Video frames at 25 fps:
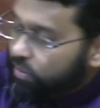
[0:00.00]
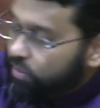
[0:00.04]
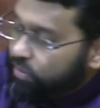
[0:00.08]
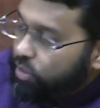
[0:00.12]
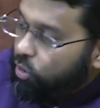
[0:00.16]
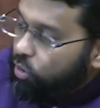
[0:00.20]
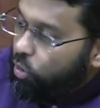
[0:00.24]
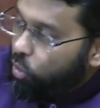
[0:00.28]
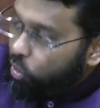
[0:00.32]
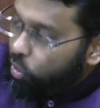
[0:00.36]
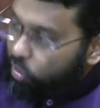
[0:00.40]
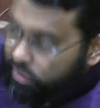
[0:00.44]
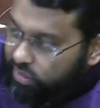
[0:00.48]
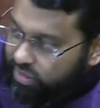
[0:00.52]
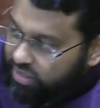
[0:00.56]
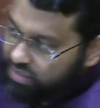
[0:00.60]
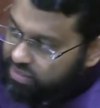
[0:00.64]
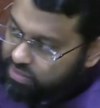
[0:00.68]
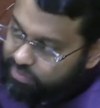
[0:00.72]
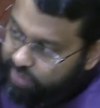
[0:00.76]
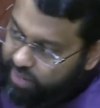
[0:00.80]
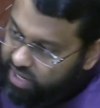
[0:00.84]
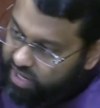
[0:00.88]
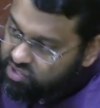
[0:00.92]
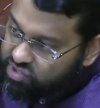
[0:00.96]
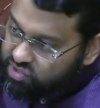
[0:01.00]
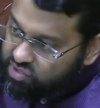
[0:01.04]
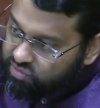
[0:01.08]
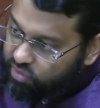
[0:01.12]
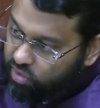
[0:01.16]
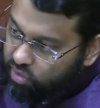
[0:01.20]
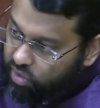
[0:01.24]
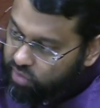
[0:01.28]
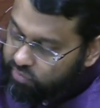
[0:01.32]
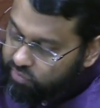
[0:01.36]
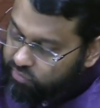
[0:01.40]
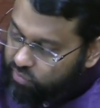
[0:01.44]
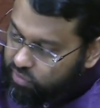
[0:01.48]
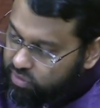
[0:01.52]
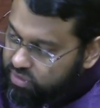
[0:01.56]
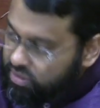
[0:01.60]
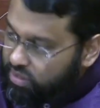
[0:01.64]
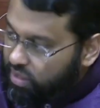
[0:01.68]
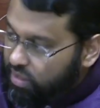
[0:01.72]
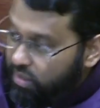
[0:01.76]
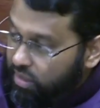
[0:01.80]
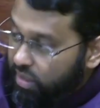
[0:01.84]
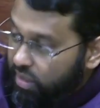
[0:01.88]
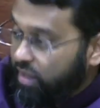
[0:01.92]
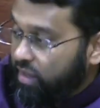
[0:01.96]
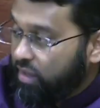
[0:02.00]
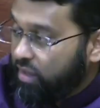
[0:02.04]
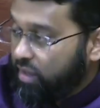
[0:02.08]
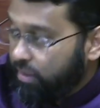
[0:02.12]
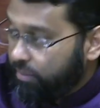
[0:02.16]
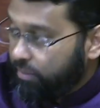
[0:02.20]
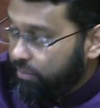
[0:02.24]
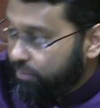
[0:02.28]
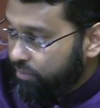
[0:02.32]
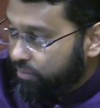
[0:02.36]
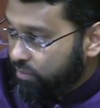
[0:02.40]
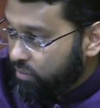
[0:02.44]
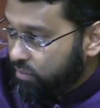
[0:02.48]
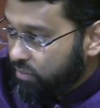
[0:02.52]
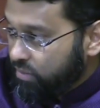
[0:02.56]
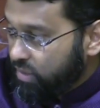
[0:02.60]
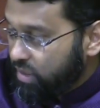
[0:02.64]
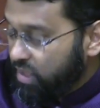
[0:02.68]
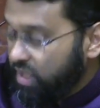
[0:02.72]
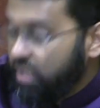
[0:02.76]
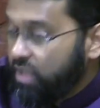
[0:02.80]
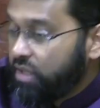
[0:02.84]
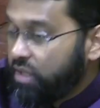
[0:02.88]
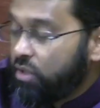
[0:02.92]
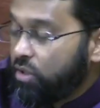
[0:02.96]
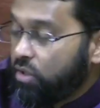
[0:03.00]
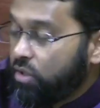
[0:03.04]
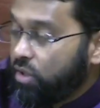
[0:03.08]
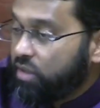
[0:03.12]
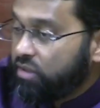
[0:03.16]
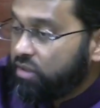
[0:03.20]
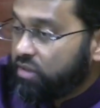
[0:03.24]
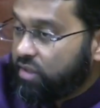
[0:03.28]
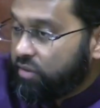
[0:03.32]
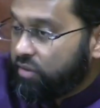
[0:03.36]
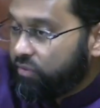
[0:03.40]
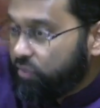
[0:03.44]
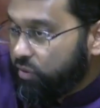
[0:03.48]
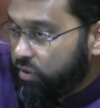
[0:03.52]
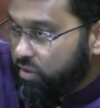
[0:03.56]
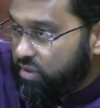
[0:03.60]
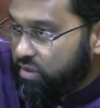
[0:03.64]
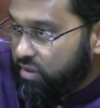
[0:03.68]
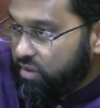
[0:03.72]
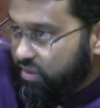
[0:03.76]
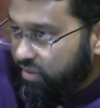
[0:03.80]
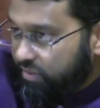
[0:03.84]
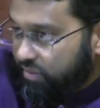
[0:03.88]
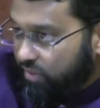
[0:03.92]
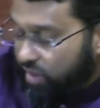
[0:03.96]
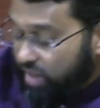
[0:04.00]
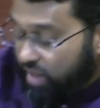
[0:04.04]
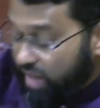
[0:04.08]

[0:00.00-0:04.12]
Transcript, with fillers: the earliest batch of converts, unlike him. He did not convert till the very